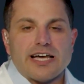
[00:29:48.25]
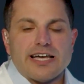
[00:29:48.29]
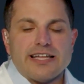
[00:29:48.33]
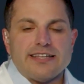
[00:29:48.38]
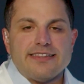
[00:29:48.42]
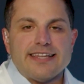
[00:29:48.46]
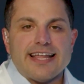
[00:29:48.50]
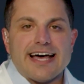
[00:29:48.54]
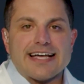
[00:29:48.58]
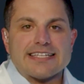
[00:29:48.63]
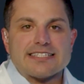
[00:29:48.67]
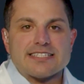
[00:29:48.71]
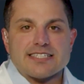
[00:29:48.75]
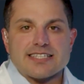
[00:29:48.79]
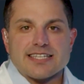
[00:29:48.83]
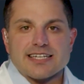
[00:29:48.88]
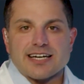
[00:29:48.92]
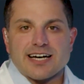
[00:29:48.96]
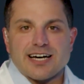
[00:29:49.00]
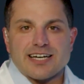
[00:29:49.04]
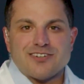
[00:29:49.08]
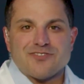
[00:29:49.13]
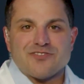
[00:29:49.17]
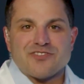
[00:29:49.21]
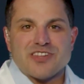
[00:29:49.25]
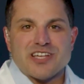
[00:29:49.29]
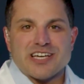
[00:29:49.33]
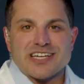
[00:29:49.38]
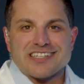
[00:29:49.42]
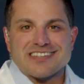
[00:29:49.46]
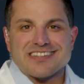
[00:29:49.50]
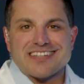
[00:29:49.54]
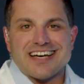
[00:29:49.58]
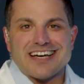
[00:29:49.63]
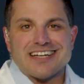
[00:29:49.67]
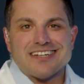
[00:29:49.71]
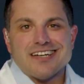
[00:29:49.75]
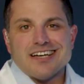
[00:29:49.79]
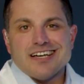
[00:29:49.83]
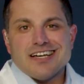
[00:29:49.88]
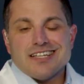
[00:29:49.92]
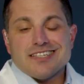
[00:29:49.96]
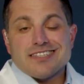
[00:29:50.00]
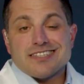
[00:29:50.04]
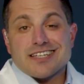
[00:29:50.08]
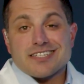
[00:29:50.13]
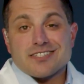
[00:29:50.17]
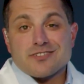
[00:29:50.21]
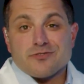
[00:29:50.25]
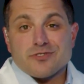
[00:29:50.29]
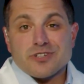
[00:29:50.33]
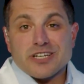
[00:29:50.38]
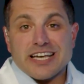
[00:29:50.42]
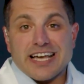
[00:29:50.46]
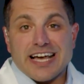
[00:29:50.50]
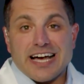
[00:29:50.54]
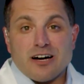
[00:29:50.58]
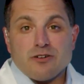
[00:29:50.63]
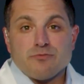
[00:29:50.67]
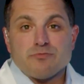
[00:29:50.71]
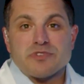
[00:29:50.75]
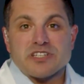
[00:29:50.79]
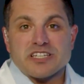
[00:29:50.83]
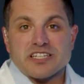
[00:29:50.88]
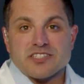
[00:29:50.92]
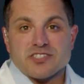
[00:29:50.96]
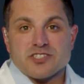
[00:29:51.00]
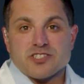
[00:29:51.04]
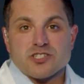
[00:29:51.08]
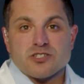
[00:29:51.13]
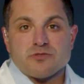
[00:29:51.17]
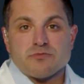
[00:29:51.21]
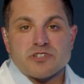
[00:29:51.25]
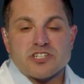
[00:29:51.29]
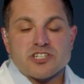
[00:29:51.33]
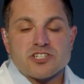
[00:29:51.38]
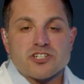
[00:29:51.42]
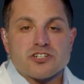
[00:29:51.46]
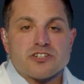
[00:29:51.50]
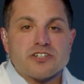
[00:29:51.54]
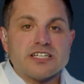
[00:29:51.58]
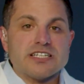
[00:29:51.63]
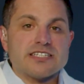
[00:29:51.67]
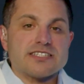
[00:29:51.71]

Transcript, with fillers: and that's the kind of thing that doesn't really help the consumer journey.